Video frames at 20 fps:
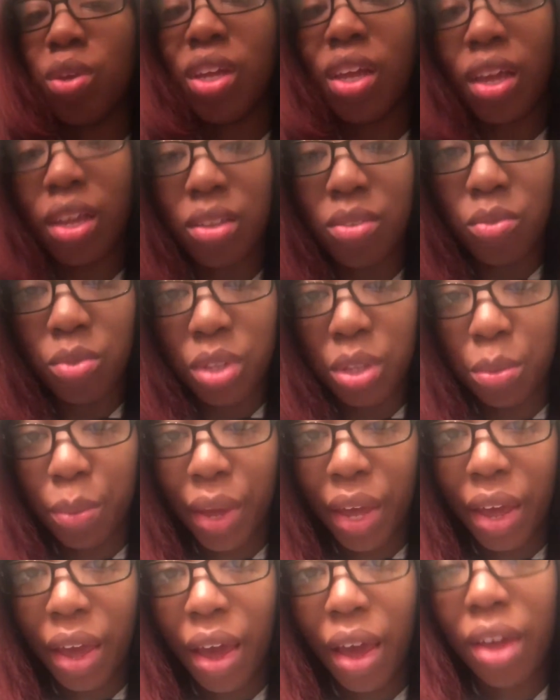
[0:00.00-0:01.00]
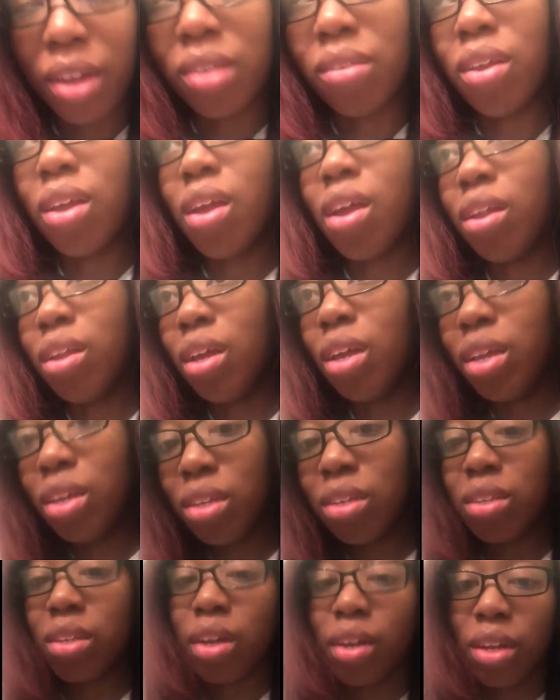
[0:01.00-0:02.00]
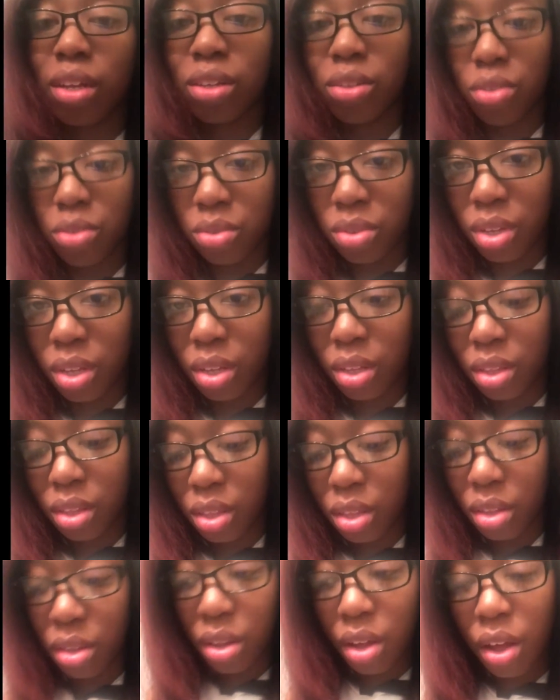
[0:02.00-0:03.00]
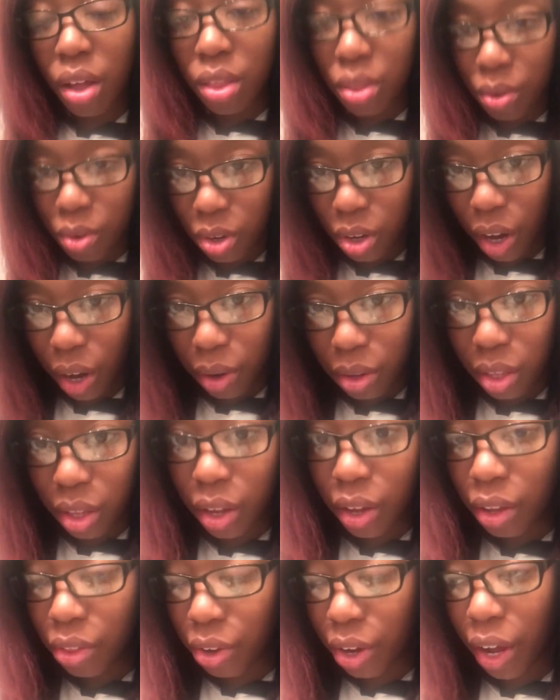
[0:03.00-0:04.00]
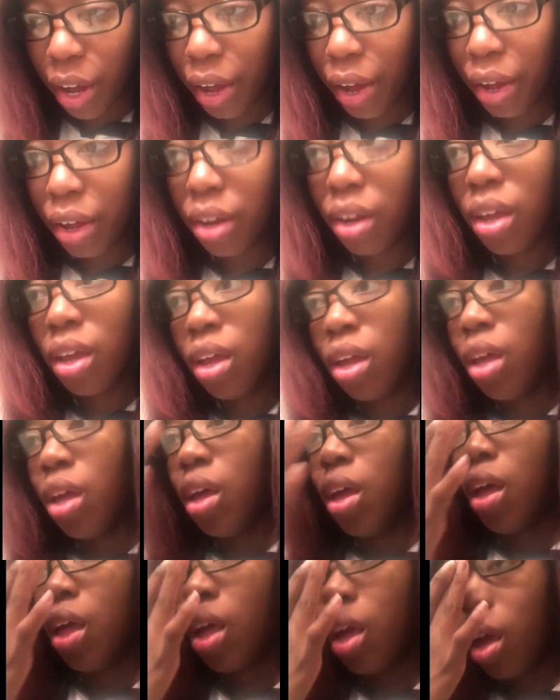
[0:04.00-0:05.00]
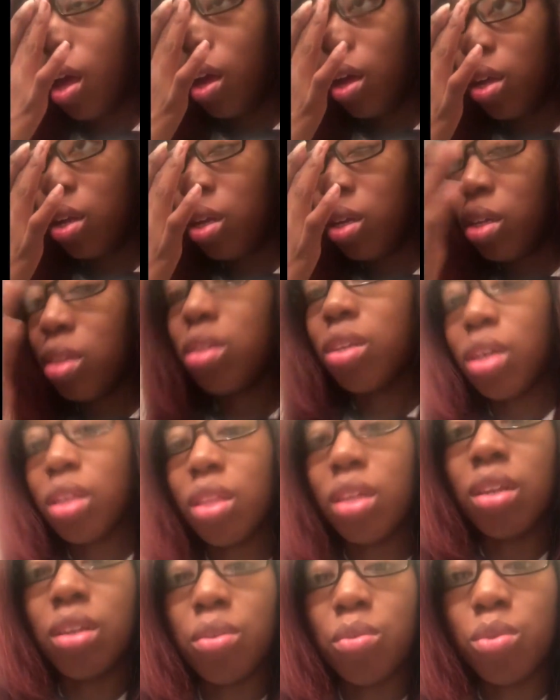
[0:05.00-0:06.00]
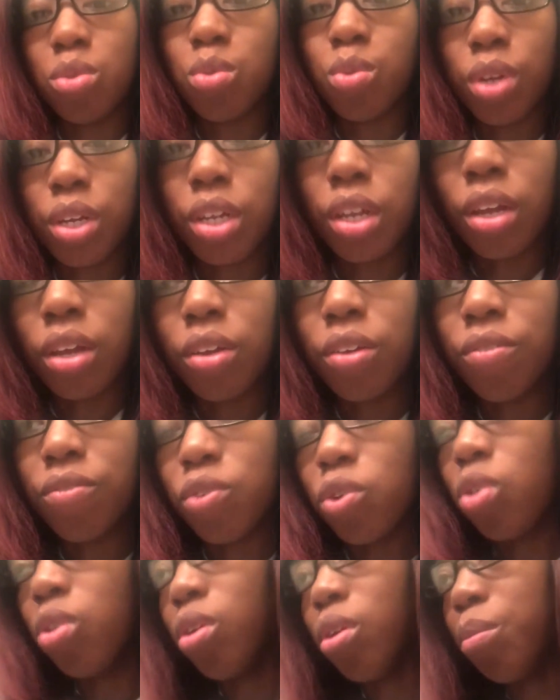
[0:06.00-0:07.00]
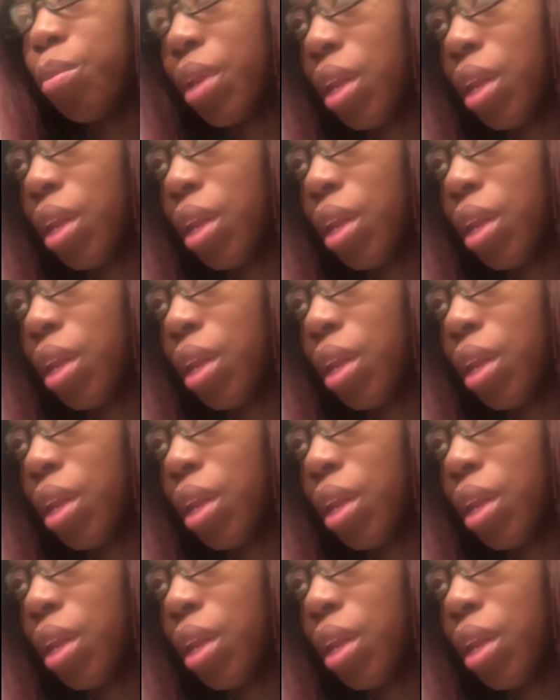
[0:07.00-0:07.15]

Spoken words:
he has really bad acne, and he started using the other kind, and he said that it was working good for him.